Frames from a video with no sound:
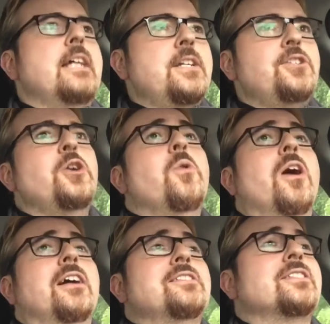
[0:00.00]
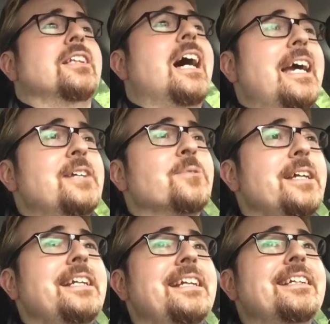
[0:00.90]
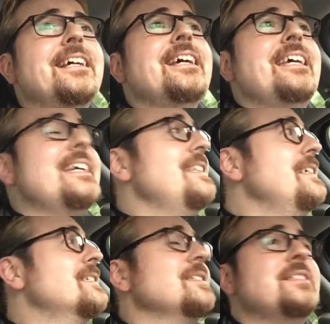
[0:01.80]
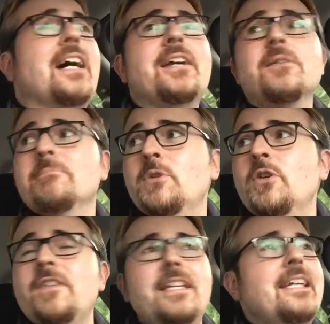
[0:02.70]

and nuanced line reading in this entire movie.